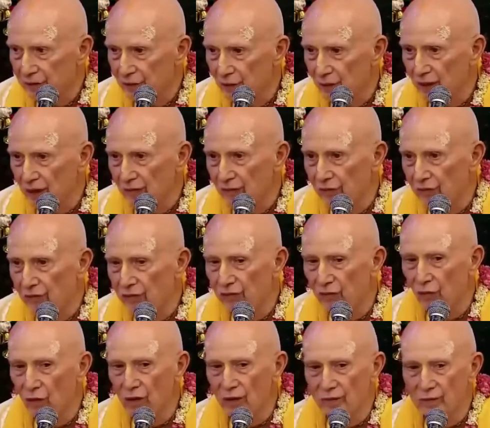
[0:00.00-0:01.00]
So whatever
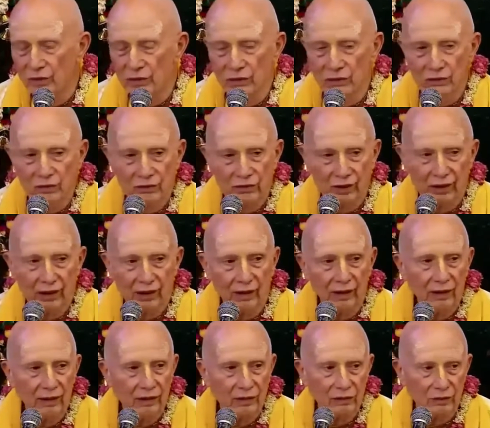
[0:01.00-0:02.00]
forms you see
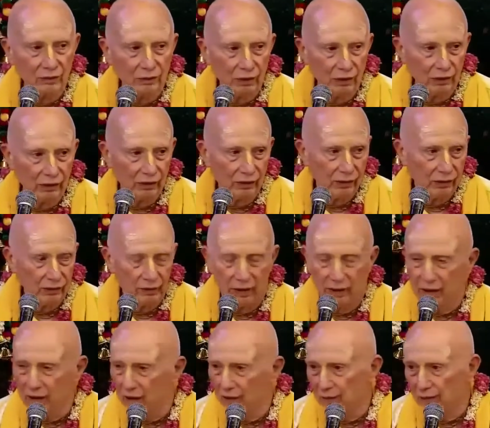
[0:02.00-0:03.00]
in this world,
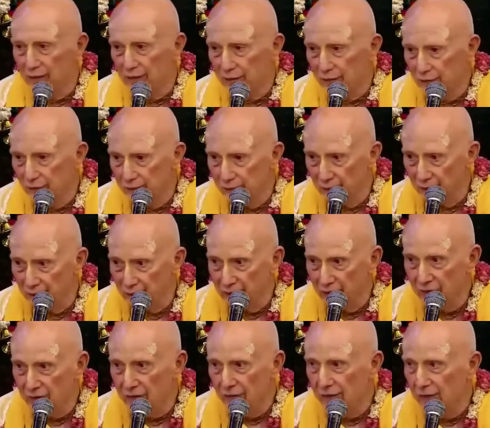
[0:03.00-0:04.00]
including our material
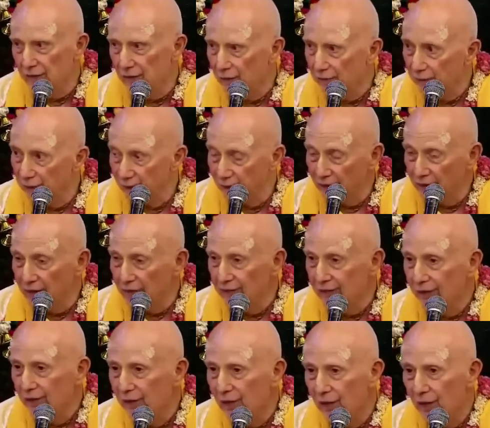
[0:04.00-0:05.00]
bodies and our
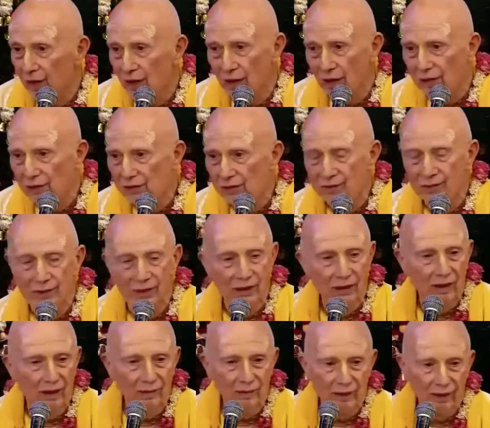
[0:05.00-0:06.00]
bodies, are
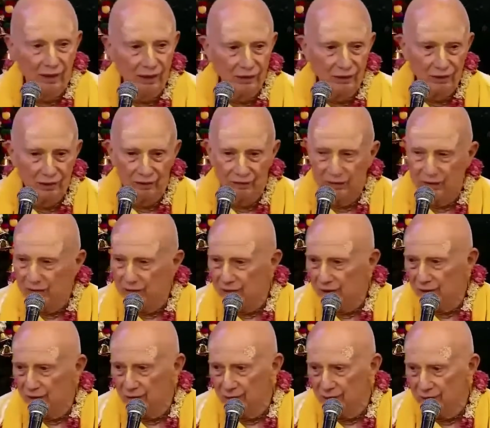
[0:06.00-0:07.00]
simply a combination of
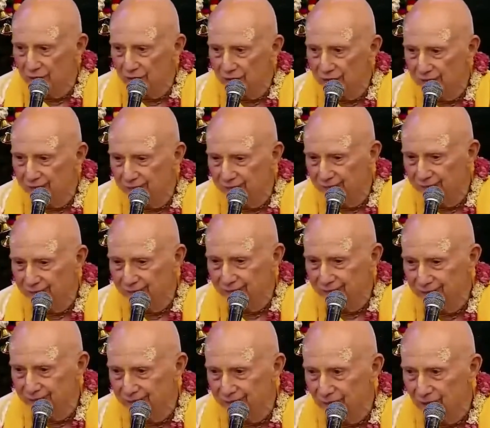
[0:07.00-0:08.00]
these elements.
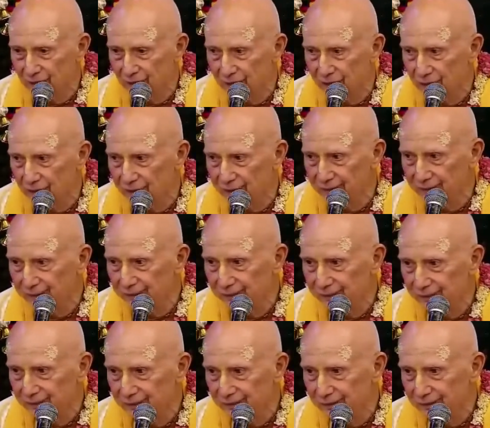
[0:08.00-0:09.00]
That's all.
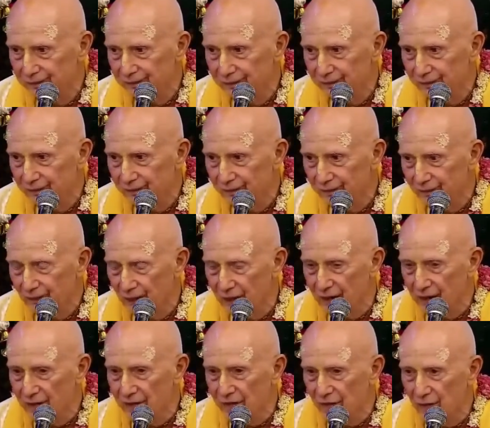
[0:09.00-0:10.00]

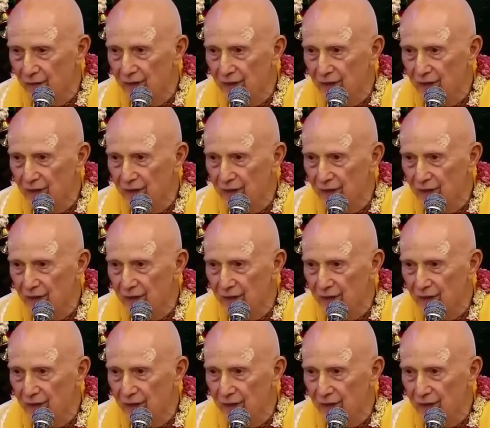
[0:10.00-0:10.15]
And in